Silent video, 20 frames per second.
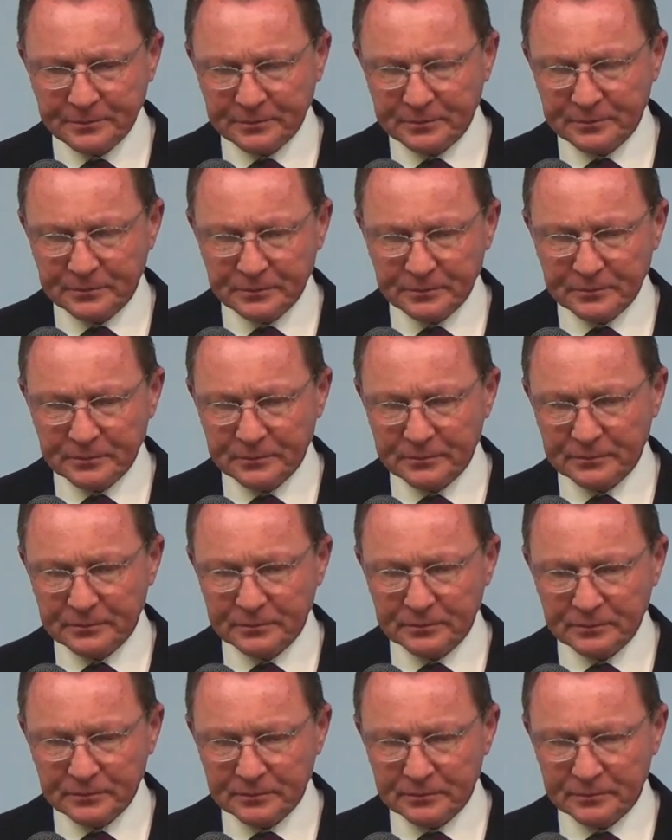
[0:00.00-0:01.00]

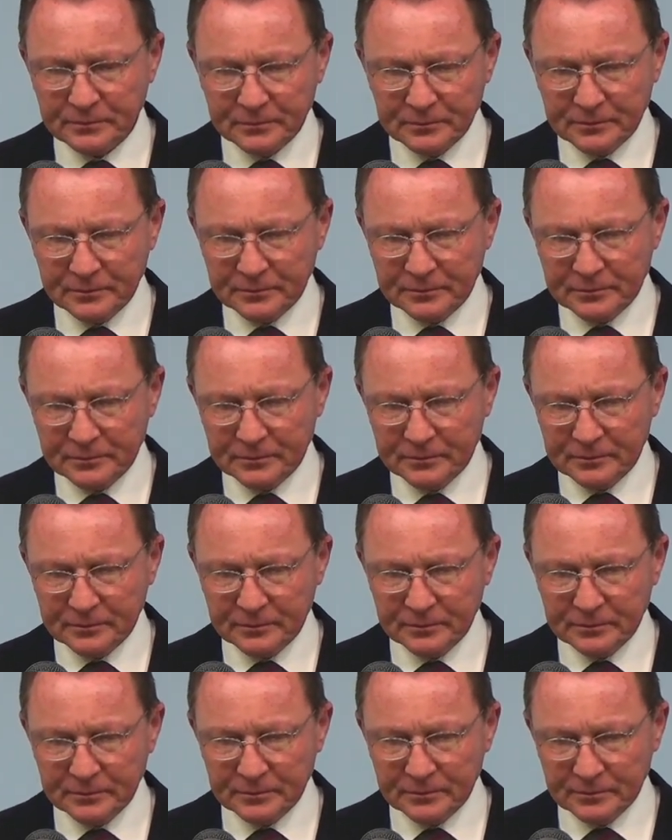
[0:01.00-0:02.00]

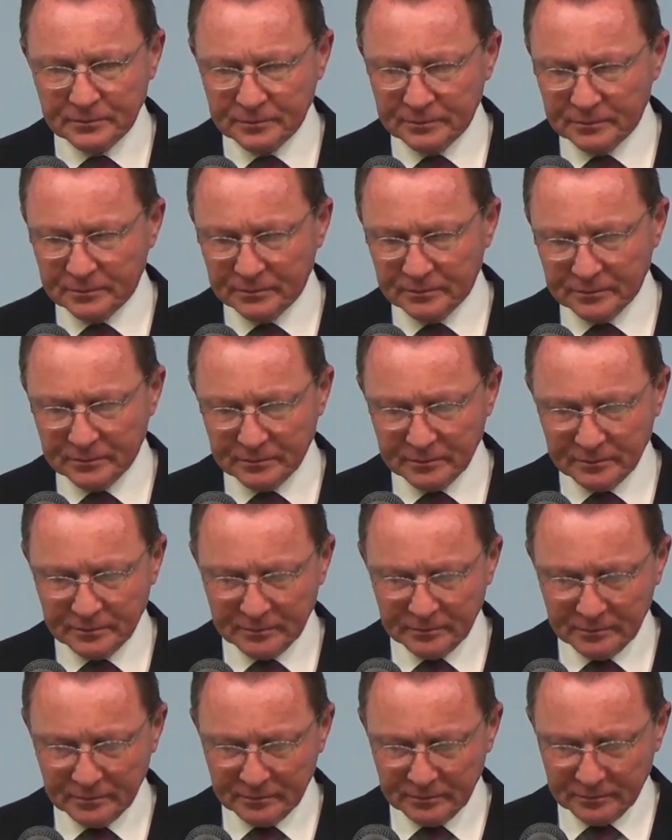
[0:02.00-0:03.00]

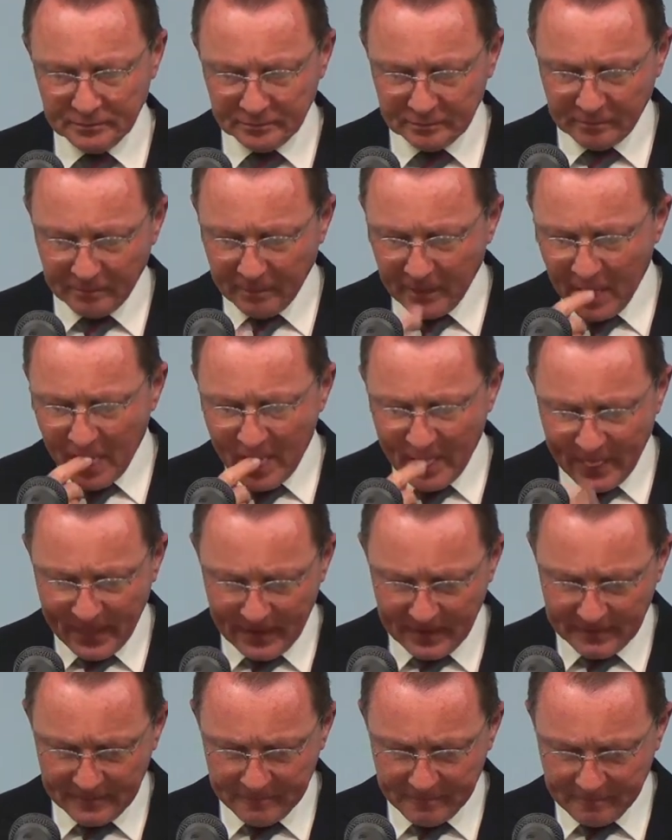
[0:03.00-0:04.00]

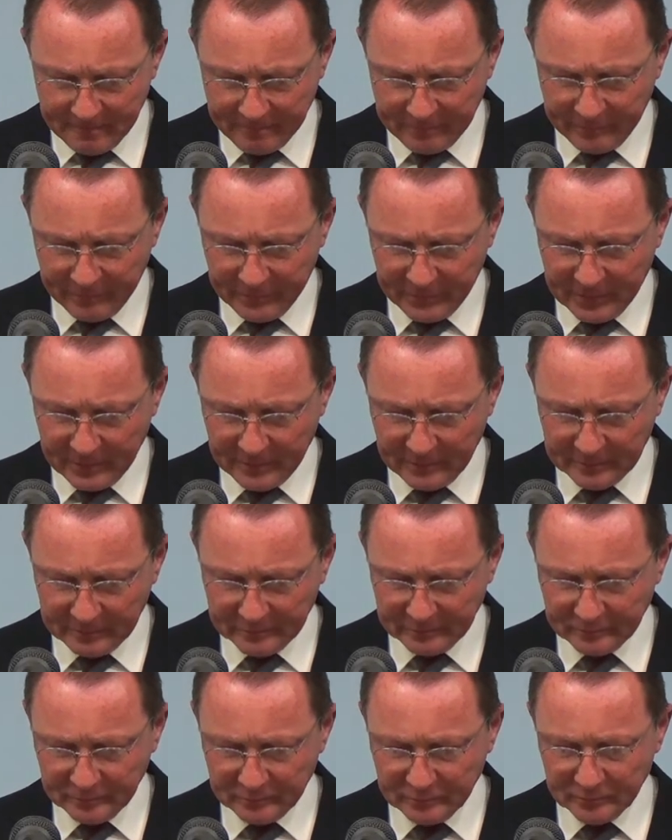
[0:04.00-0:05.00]

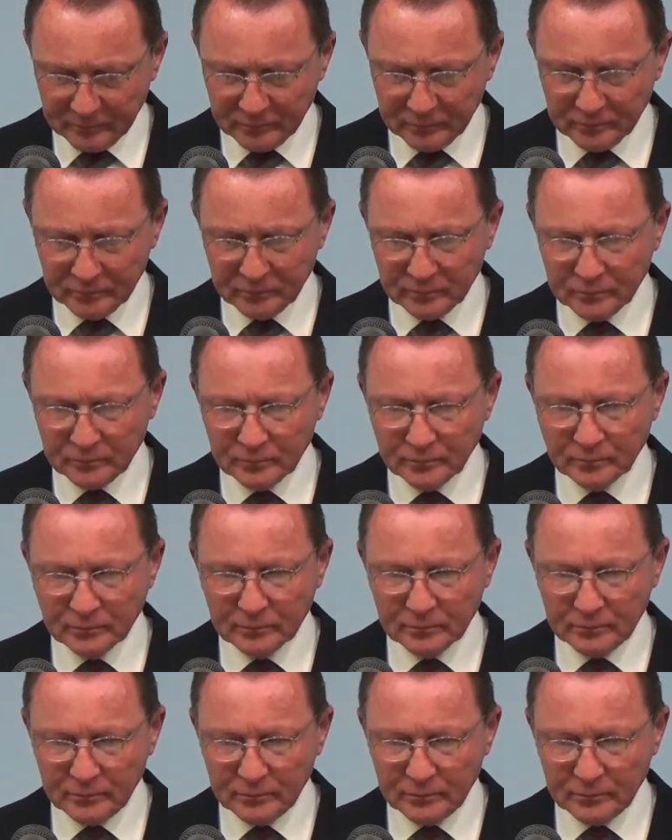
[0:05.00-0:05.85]
No one is speaking in this clip.